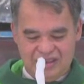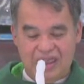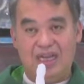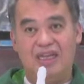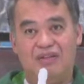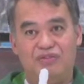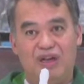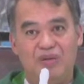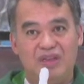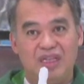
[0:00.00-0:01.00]
like
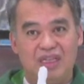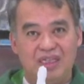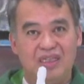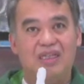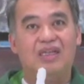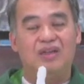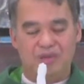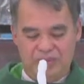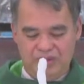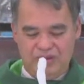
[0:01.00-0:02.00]
founding
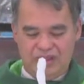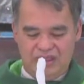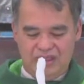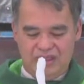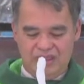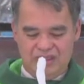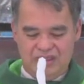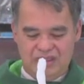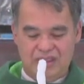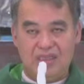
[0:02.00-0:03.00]

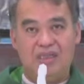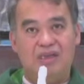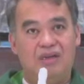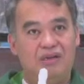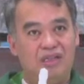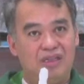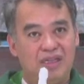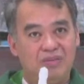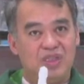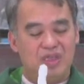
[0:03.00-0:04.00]
communities or the
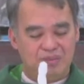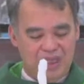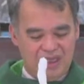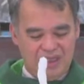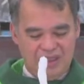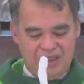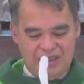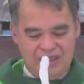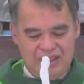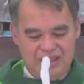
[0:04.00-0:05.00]
trips he made
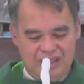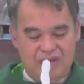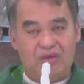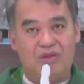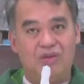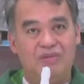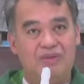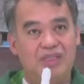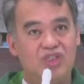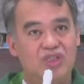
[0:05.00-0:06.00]
or
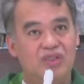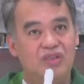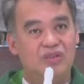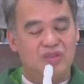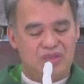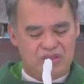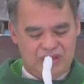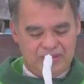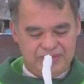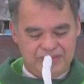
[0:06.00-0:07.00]
conversions
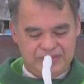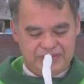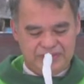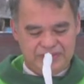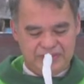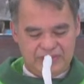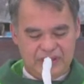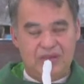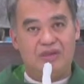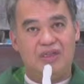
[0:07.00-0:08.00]

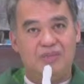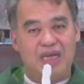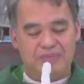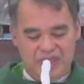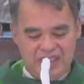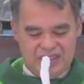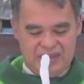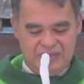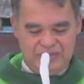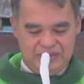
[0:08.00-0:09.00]
or the
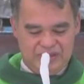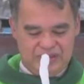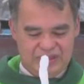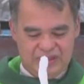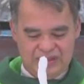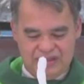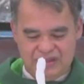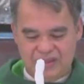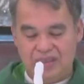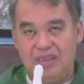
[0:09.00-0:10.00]
baptisms
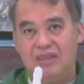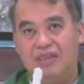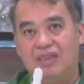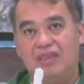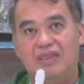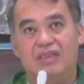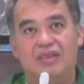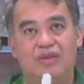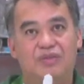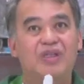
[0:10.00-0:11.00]

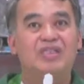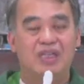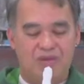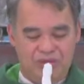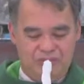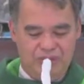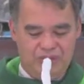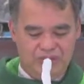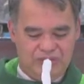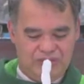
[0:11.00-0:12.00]
of which he could
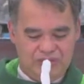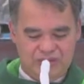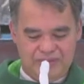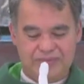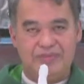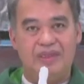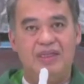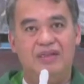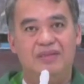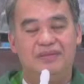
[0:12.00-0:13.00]
boast.
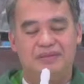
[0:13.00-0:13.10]
No.